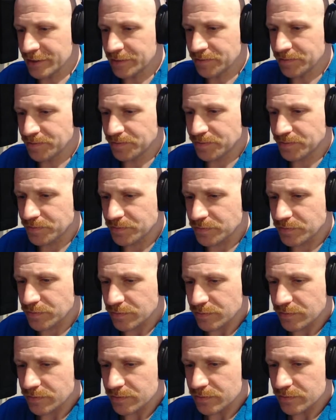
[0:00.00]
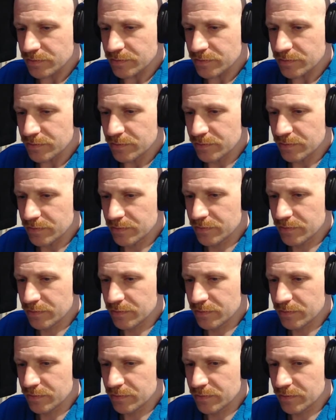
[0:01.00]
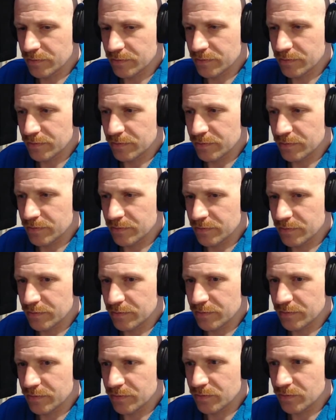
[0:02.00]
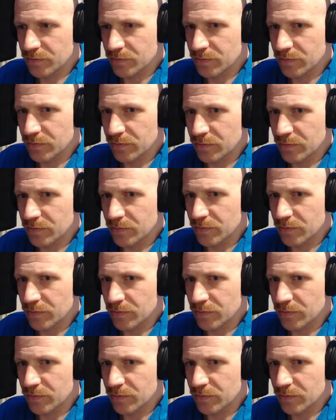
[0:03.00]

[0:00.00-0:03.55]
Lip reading: No one is speaking in this clip.